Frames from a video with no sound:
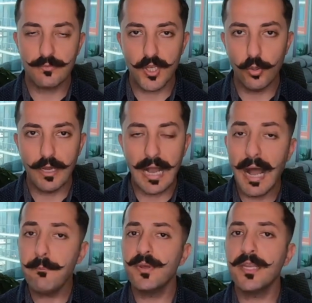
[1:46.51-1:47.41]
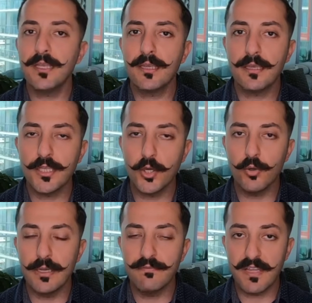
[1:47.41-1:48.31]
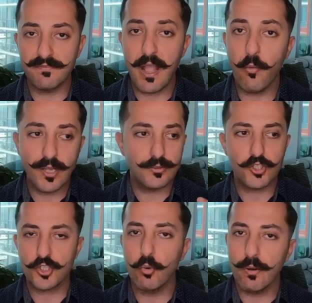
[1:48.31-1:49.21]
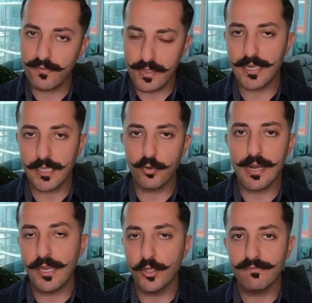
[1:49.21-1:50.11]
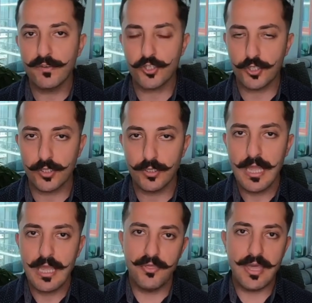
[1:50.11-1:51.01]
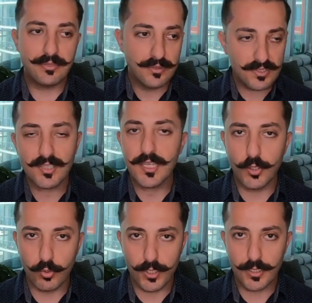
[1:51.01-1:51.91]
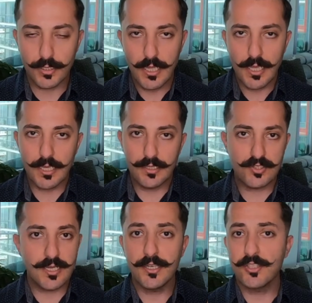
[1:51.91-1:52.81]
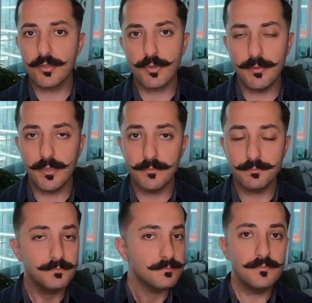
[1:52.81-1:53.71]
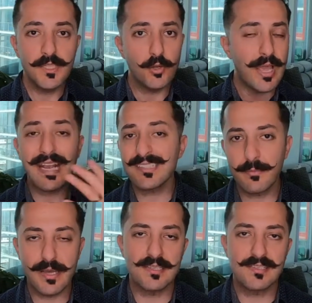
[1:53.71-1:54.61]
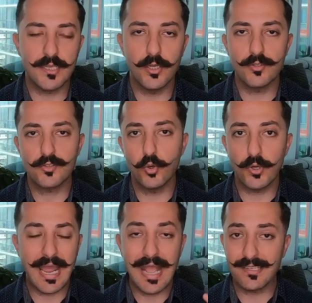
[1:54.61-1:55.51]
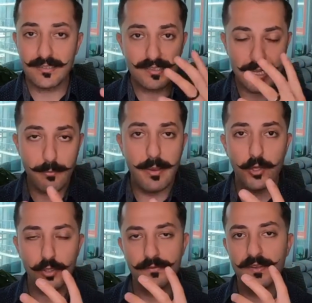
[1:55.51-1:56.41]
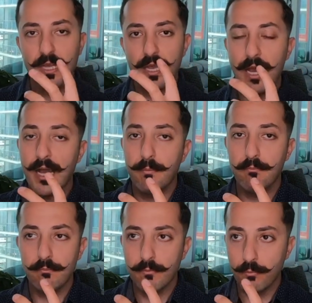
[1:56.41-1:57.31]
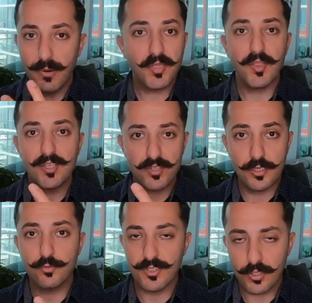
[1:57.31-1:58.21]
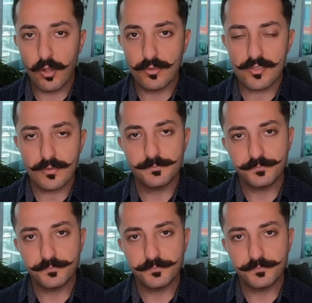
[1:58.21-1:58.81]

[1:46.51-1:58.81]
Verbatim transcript: So I'm bidding, if I want to show up for that keyword, I know for sure that this keyword is gonna generate me X amount of sales, or has this amount of monthly search results.